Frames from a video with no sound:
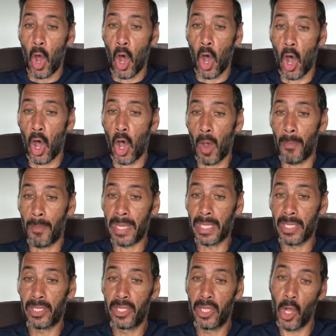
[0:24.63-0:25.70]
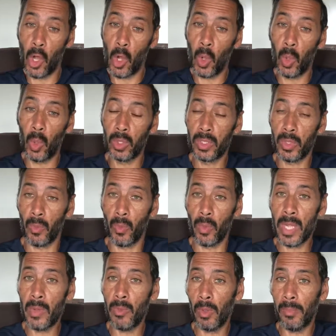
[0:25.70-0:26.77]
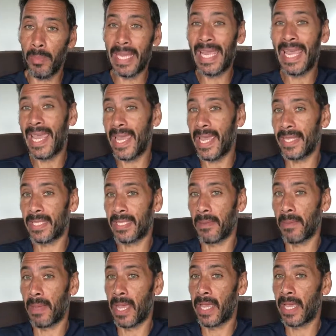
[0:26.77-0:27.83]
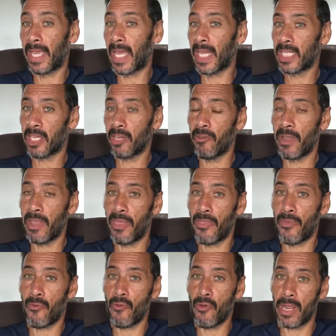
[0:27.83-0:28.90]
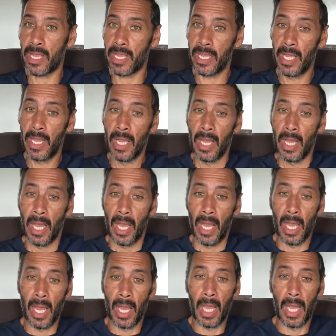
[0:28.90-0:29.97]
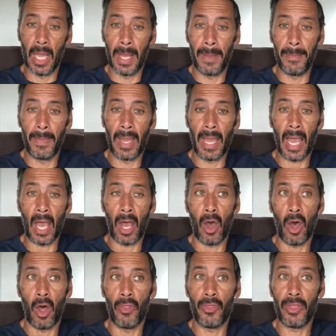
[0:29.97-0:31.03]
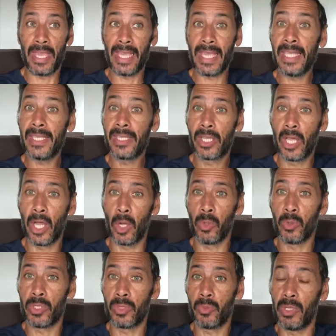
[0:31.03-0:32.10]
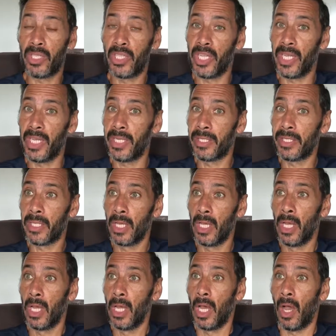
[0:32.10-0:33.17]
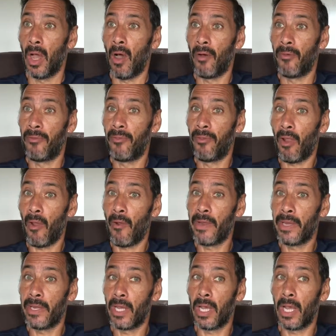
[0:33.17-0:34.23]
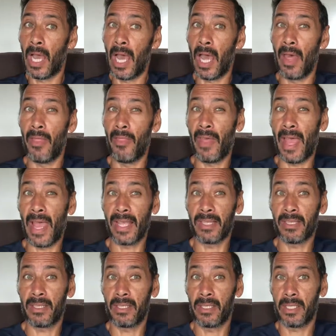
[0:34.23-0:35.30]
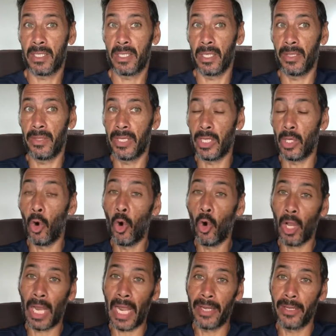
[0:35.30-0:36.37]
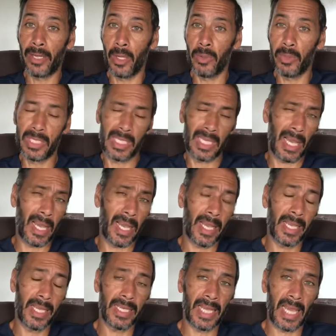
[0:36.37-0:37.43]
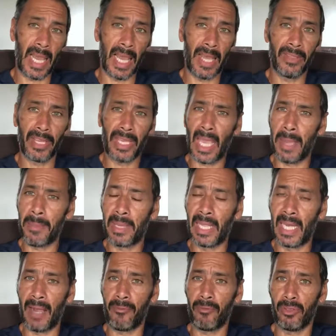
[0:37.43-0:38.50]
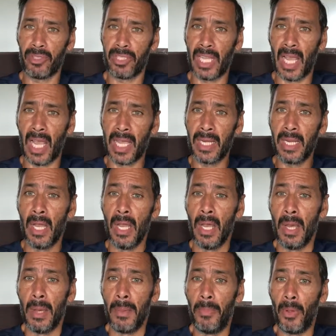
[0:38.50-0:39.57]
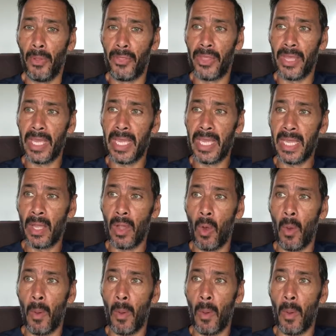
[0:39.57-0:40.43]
are being told we will be hit by a Category 3 on the East Coast, which is of Florida, and that's the Orlando side and the Cape Canaveral side, but the